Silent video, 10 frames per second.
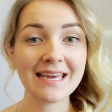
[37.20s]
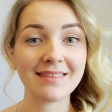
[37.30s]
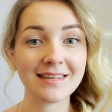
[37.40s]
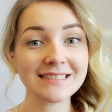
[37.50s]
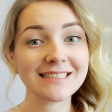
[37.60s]

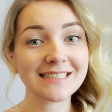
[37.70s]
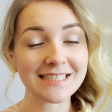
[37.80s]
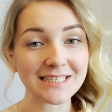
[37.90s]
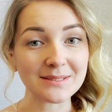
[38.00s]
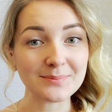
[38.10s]
These
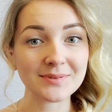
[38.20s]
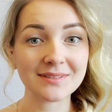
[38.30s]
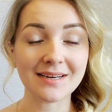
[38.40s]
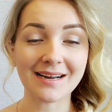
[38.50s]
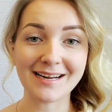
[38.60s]
tips
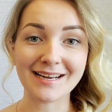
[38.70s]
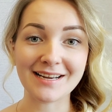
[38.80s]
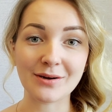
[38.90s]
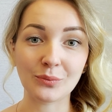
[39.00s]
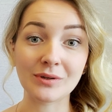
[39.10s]

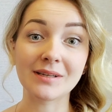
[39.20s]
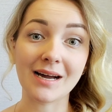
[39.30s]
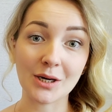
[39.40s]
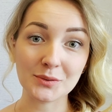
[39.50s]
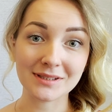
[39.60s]
I will
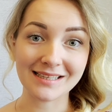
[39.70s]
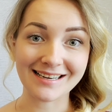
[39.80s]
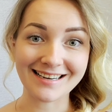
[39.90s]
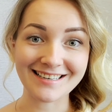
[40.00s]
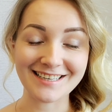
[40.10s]

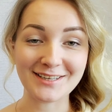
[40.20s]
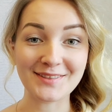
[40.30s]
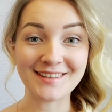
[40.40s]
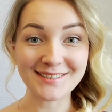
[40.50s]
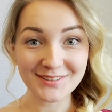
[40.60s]
outline
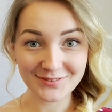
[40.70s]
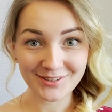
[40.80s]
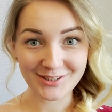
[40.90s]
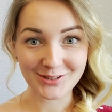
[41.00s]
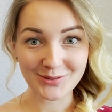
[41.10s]
in this
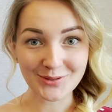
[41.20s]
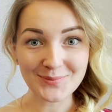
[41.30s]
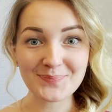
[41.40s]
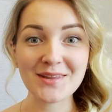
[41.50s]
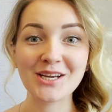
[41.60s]

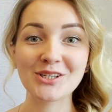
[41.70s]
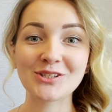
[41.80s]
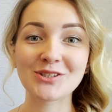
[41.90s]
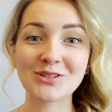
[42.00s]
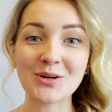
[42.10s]
video,
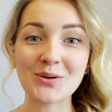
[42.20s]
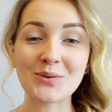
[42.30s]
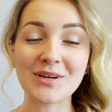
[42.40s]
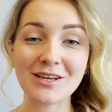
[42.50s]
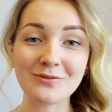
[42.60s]

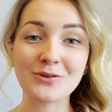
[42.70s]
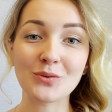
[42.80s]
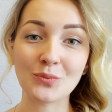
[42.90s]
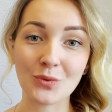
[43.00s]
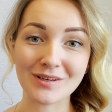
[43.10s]
so if you
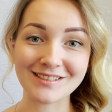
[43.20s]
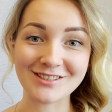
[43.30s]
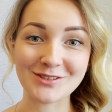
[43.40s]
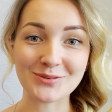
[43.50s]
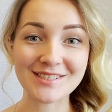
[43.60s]

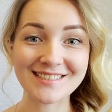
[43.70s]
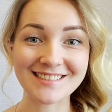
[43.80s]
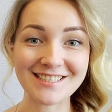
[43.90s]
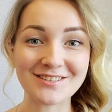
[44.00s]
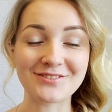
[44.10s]
want to
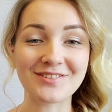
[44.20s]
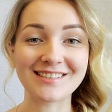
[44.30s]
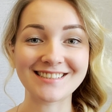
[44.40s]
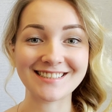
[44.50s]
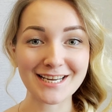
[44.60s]
receive the
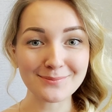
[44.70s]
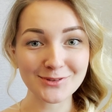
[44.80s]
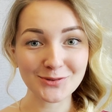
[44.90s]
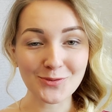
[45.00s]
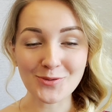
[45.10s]
same
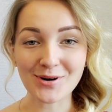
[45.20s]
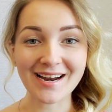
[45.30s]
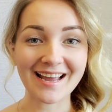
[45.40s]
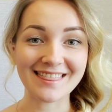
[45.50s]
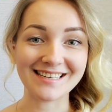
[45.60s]

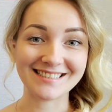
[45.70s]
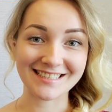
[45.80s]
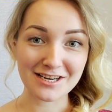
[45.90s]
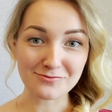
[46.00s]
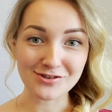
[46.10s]
score and the
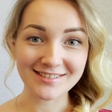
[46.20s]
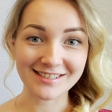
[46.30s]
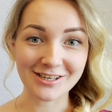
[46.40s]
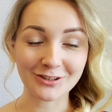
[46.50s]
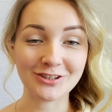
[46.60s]
same
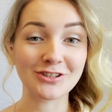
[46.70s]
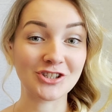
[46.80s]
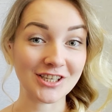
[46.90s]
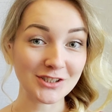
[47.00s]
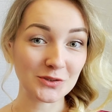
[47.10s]
result,
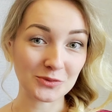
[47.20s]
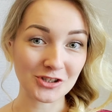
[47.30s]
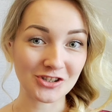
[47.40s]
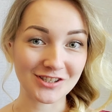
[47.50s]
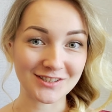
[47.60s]
just
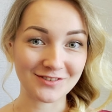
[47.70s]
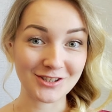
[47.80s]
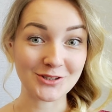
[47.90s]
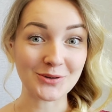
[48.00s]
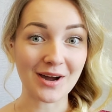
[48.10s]
watch this
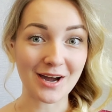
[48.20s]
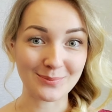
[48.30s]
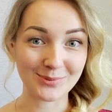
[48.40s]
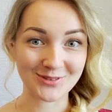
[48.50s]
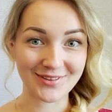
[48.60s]
video
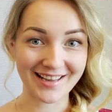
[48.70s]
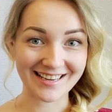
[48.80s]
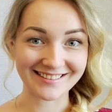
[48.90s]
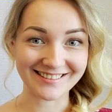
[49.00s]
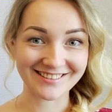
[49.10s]
up to the
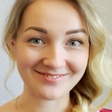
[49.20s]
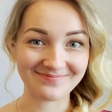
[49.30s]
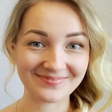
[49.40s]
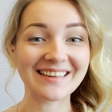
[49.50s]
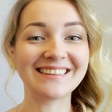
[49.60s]
end.
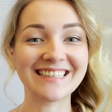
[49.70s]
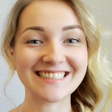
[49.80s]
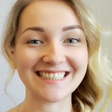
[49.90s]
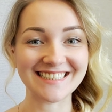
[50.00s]
Let's get